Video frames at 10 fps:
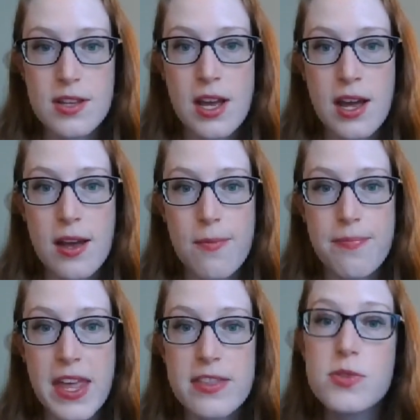
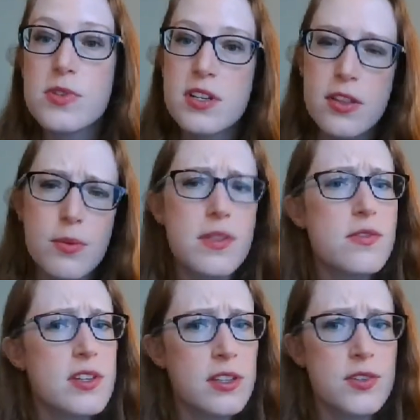And this was another one that was
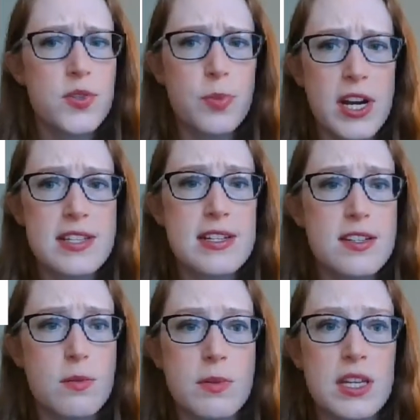a little surprising
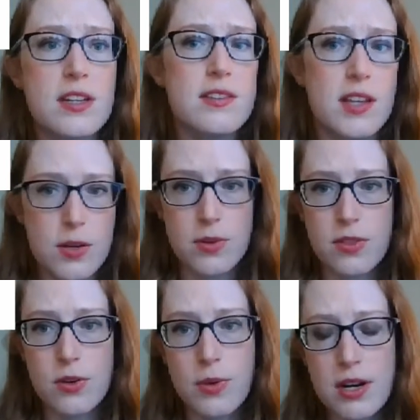to me because like with the
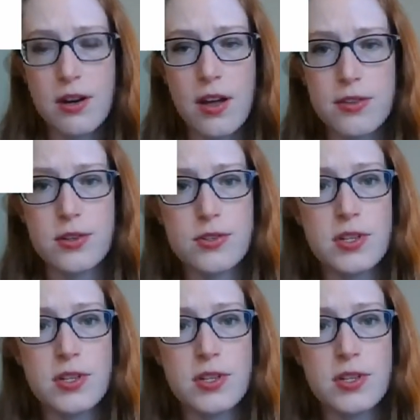queer authors